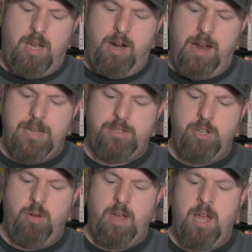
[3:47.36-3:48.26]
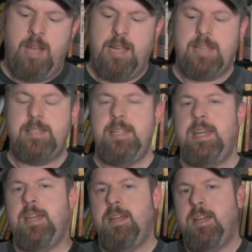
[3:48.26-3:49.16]
Alright, so like I
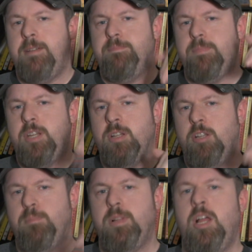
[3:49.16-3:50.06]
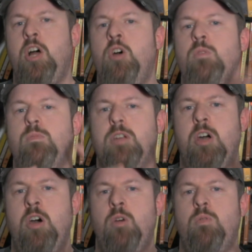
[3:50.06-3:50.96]
said, you know, look below,
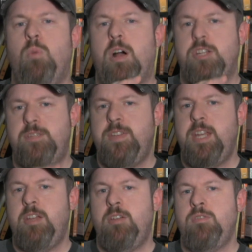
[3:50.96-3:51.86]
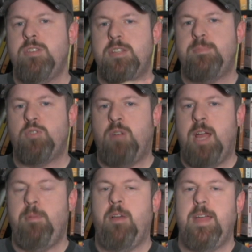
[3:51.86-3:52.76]
go, watch the videos,
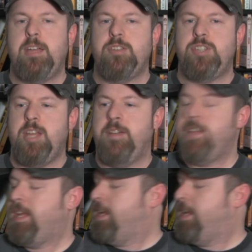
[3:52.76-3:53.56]
subscribe, all that good stuff.